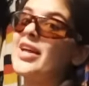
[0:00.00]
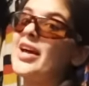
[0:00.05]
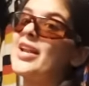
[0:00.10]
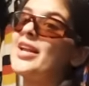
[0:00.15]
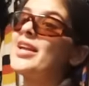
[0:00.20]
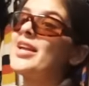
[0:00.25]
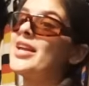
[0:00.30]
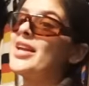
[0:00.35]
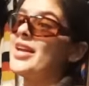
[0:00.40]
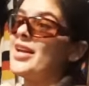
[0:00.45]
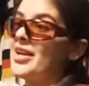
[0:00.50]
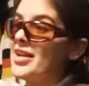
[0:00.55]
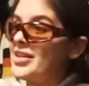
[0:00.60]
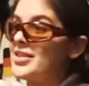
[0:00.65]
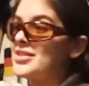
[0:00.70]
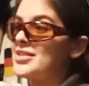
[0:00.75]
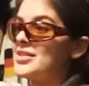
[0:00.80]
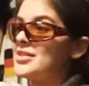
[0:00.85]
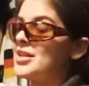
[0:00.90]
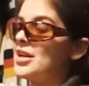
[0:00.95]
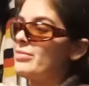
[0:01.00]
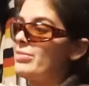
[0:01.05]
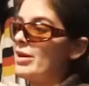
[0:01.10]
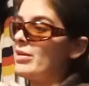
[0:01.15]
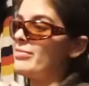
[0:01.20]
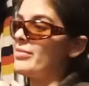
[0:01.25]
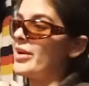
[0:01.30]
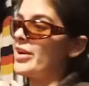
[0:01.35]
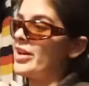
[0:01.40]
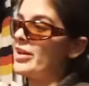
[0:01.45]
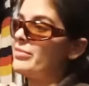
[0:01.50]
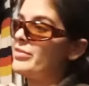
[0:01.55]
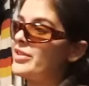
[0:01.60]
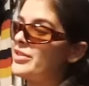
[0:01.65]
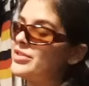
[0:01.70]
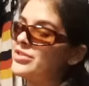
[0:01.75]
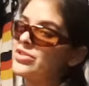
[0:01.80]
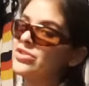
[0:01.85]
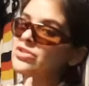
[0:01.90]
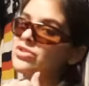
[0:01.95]
that hits about Miami
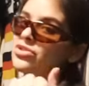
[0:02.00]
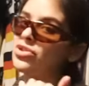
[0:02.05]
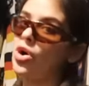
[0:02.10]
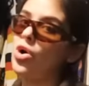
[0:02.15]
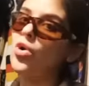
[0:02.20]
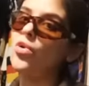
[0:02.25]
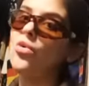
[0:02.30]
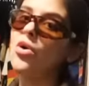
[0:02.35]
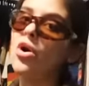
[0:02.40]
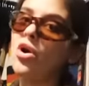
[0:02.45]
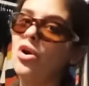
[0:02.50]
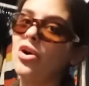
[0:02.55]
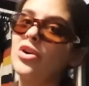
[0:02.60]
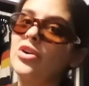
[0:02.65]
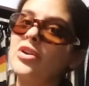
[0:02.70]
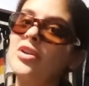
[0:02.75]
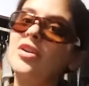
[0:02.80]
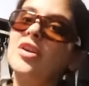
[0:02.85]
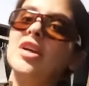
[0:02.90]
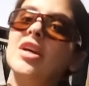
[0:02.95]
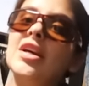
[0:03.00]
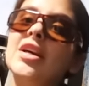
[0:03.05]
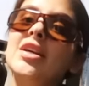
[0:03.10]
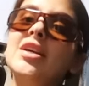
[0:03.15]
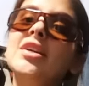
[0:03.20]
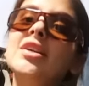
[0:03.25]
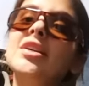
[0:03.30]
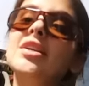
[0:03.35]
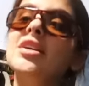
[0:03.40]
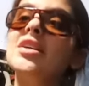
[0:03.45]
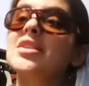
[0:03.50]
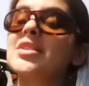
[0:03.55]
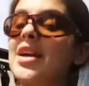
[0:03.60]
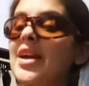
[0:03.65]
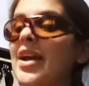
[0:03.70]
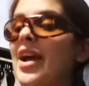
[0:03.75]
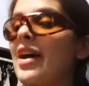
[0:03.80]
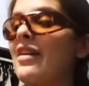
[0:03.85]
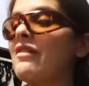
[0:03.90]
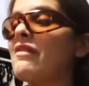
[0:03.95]
so hard. Is I
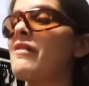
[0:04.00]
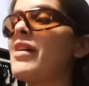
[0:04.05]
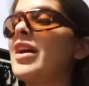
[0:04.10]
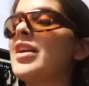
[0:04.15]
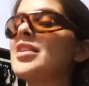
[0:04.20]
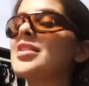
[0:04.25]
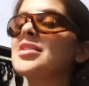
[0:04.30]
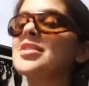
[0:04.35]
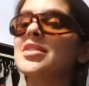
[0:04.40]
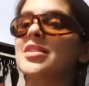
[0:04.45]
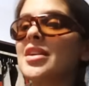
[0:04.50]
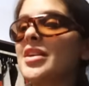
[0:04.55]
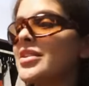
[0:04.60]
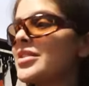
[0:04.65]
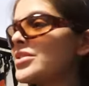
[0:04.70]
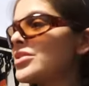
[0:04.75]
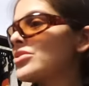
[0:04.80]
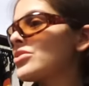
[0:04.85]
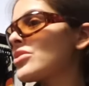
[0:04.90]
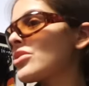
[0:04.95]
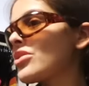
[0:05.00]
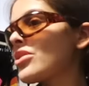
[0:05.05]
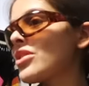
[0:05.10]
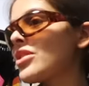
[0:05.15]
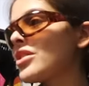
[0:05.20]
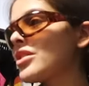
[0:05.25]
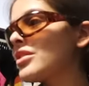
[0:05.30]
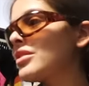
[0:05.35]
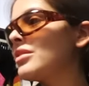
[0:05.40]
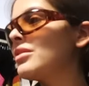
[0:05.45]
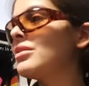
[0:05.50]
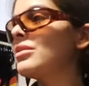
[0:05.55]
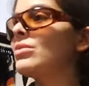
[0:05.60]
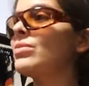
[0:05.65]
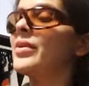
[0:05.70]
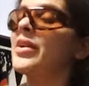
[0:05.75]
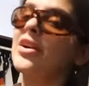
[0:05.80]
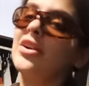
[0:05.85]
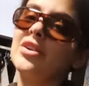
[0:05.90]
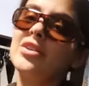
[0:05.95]
have my sister.
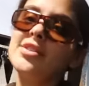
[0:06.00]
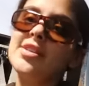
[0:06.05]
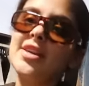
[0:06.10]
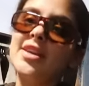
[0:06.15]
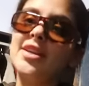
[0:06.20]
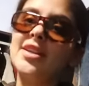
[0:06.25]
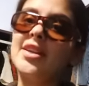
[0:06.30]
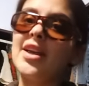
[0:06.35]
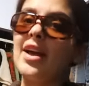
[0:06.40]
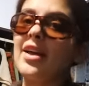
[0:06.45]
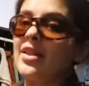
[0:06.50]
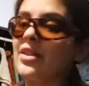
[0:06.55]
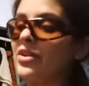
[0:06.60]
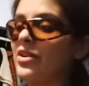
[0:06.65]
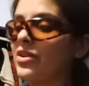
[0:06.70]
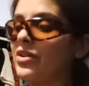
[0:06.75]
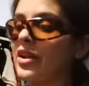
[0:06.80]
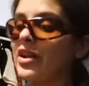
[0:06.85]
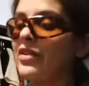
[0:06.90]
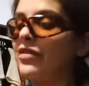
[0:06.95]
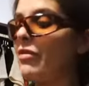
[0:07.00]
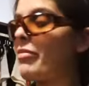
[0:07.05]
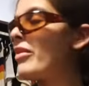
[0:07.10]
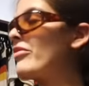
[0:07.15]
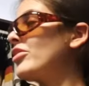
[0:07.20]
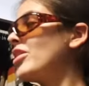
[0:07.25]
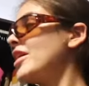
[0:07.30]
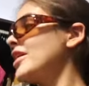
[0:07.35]
We are together. Like if I'm ever